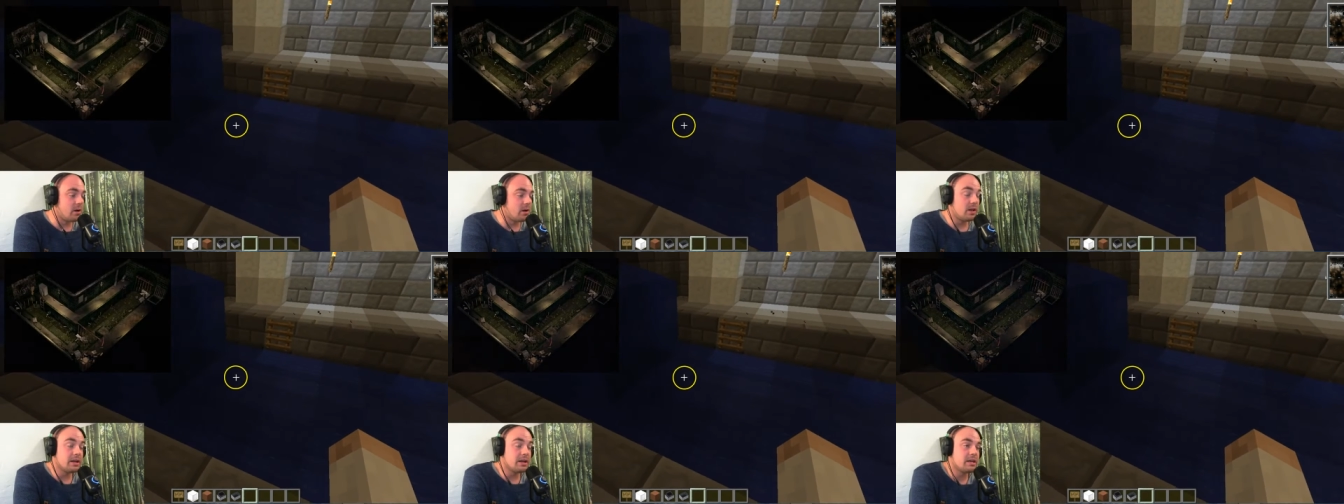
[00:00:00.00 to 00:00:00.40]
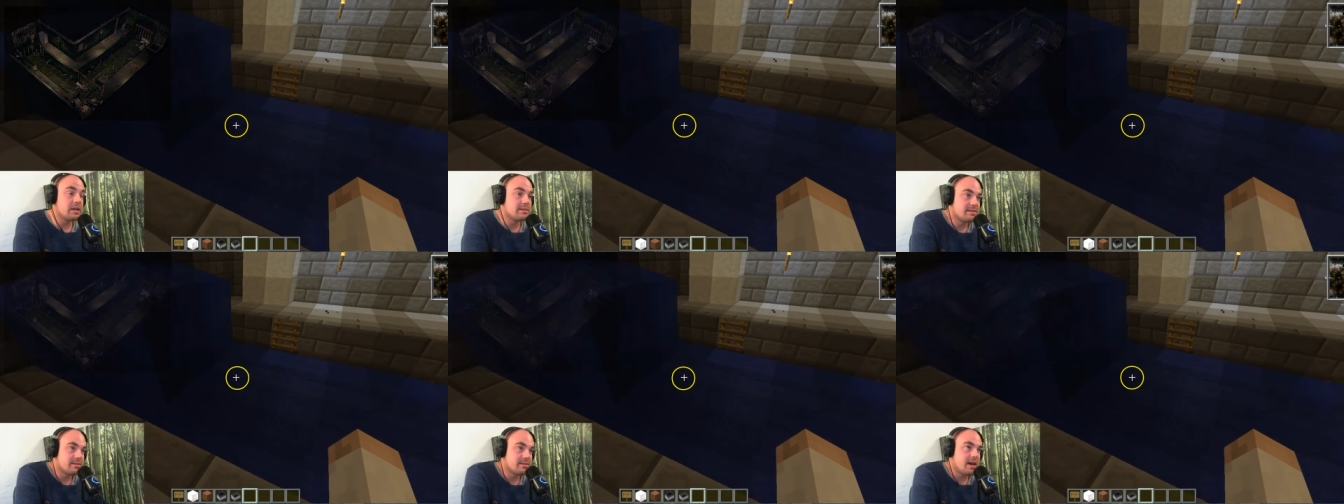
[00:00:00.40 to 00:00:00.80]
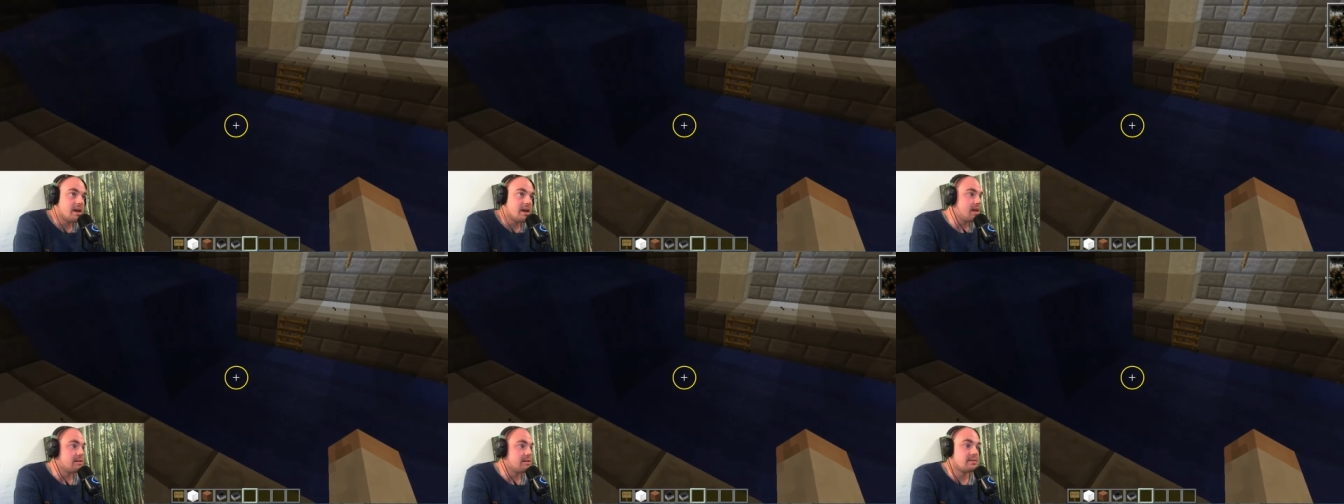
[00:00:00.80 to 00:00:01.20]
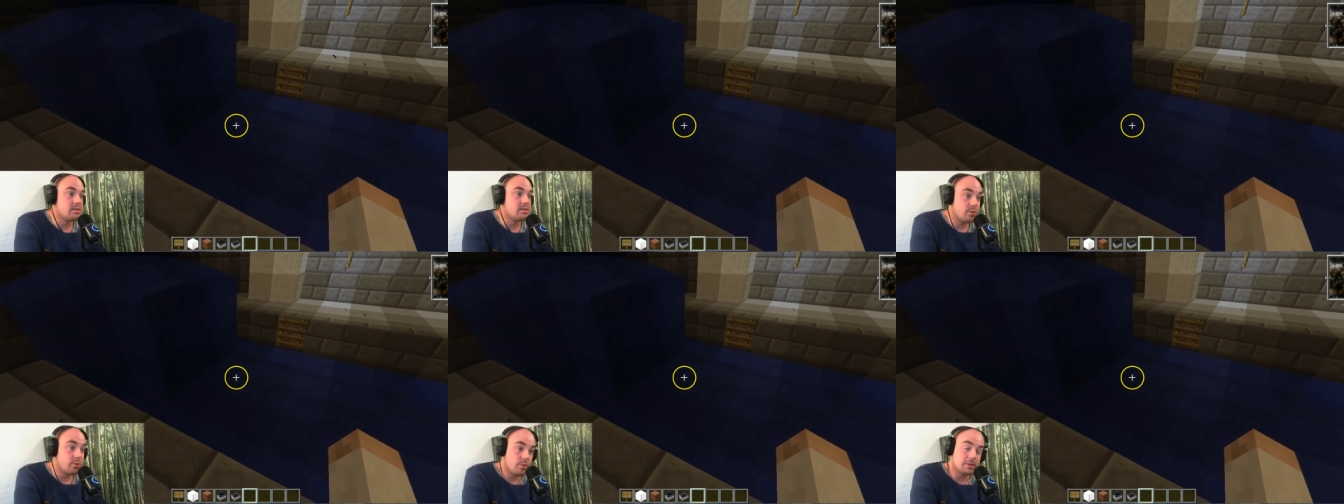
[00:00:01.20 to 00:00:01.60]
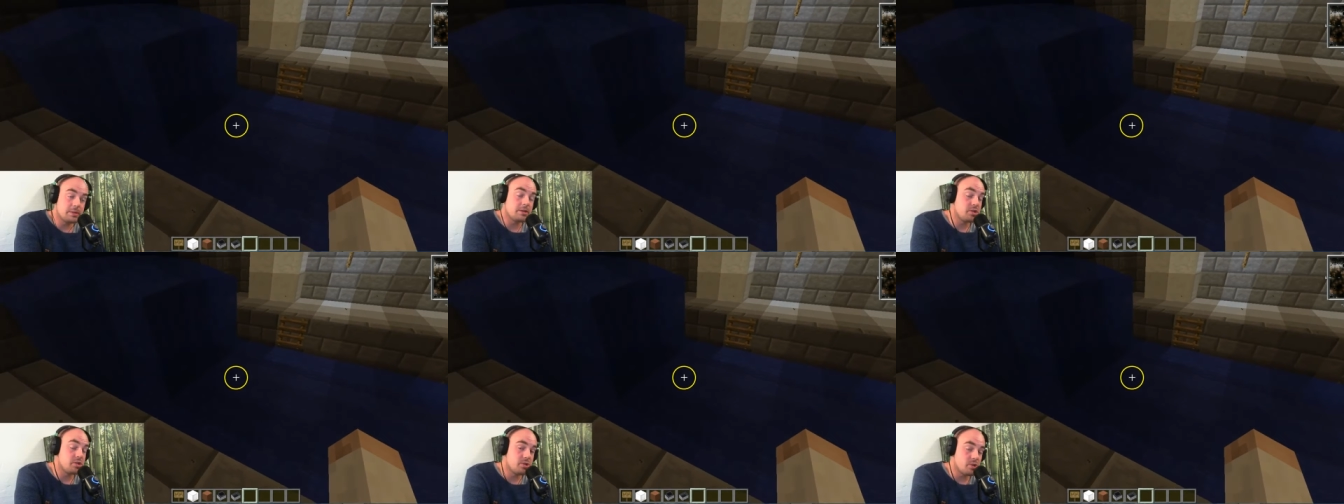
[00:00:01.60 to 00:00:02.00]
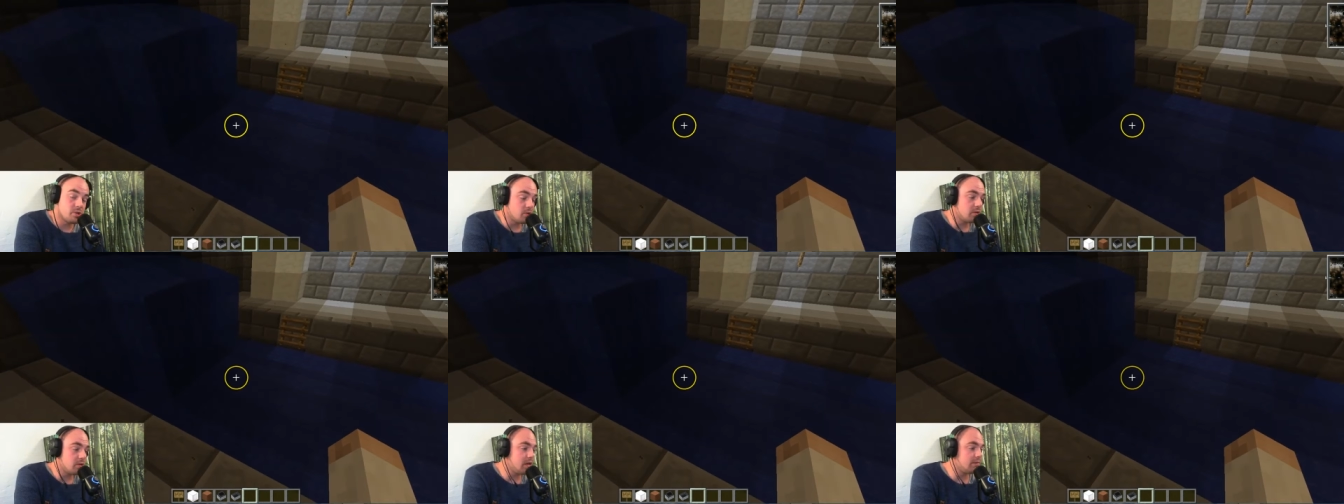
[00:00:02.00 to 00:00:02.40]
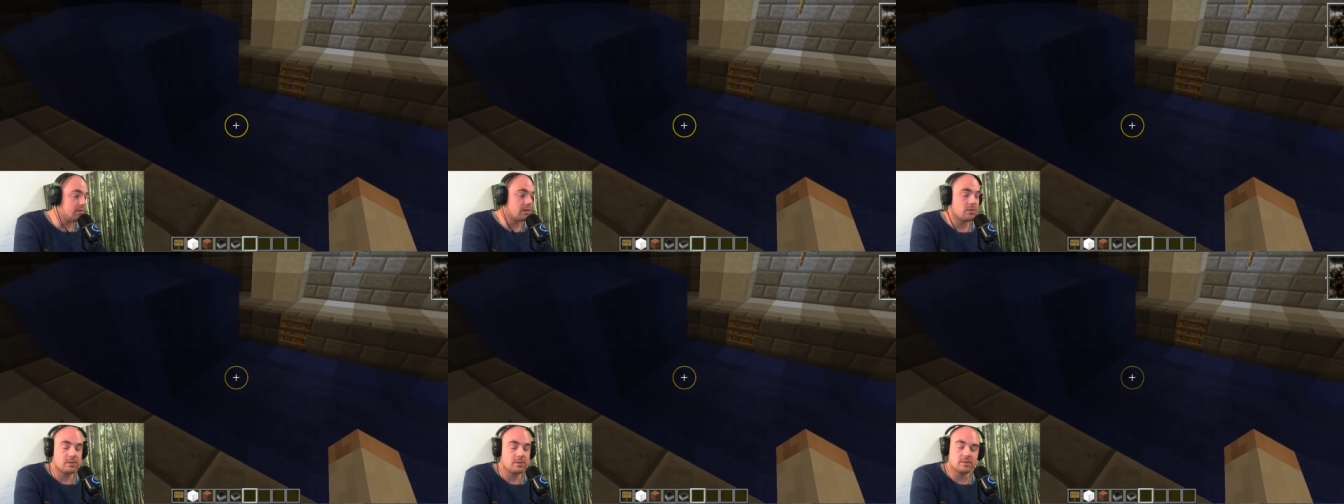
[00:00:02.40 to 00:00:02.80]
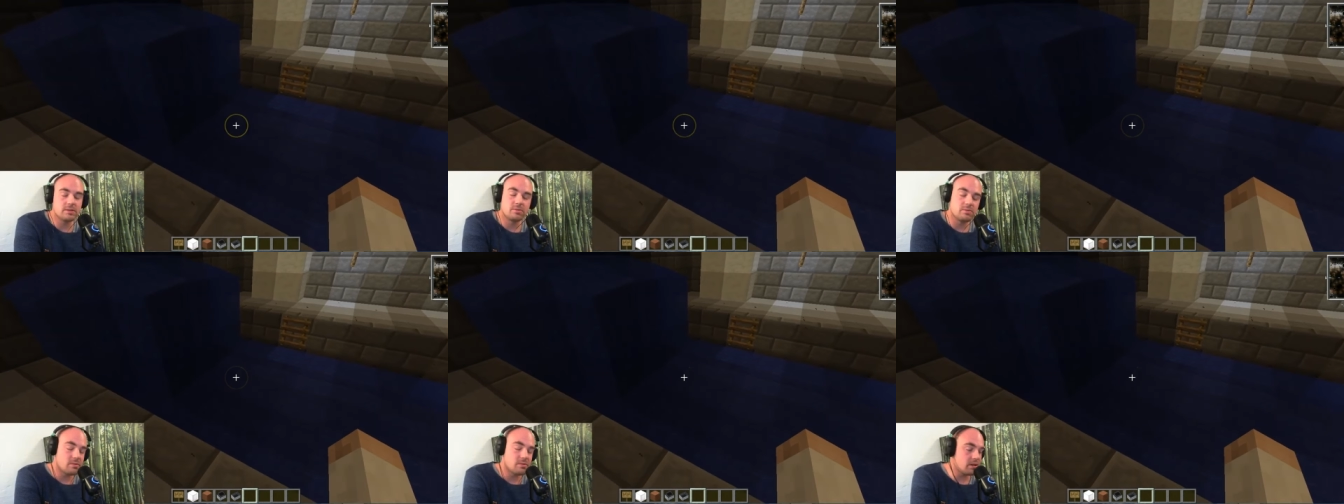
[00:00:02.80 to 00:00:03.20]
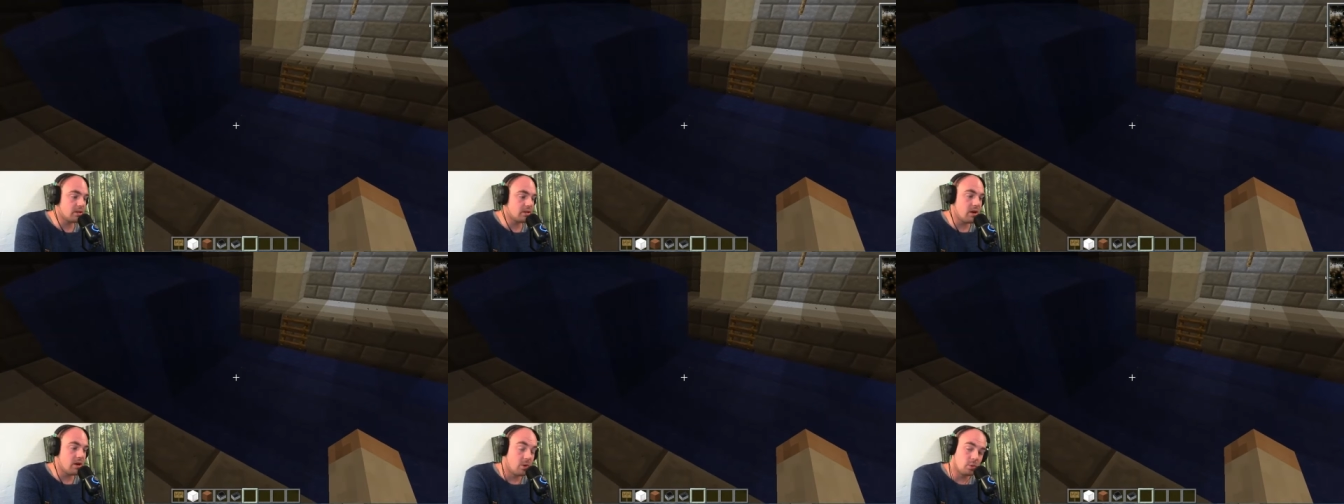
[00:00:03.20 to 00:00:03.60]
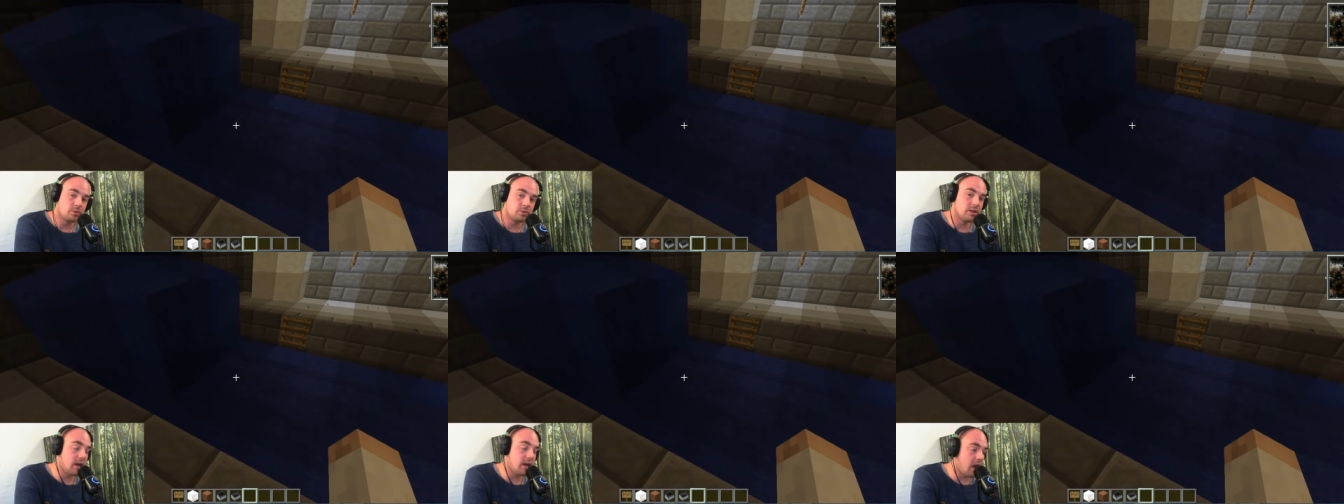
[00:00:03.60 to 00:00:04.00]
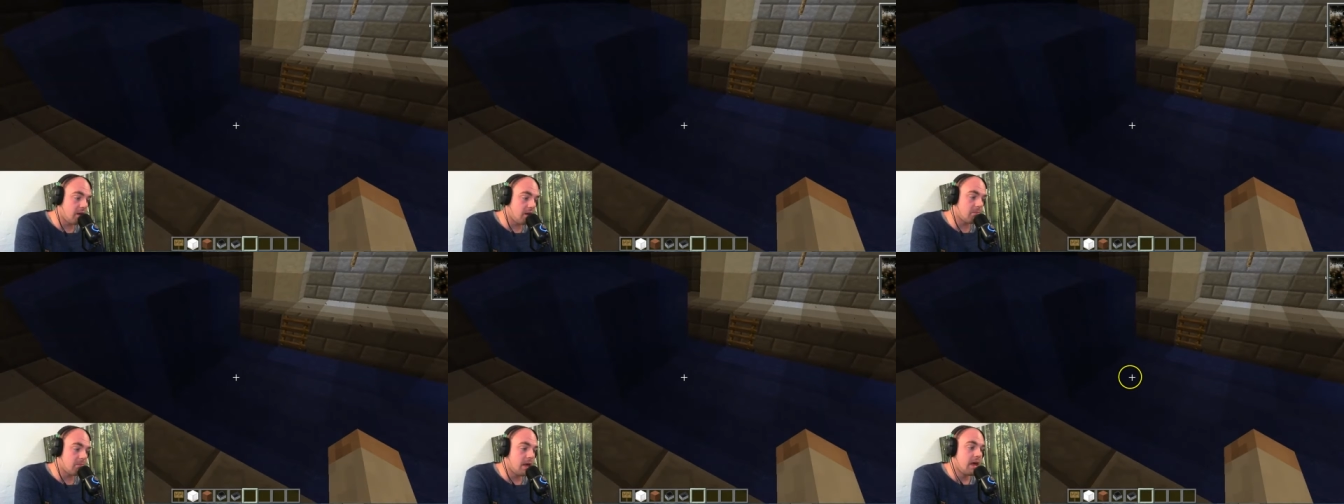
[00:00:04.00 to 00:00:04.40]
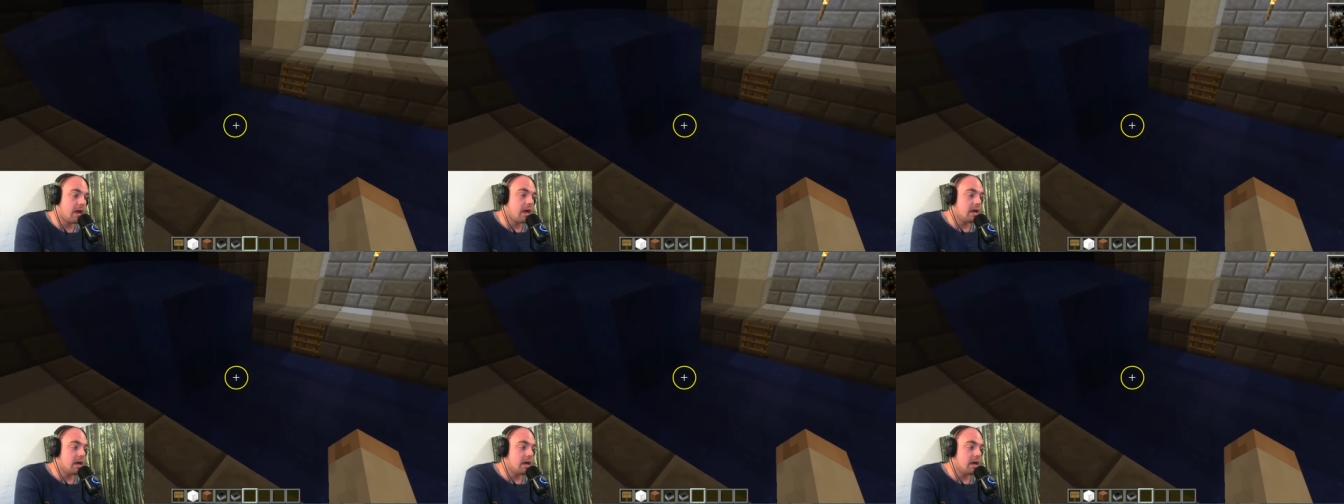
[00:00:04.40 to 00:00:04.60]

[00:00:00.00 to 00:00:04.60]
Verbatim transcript: all I can say is you really should, even though it's a really old game.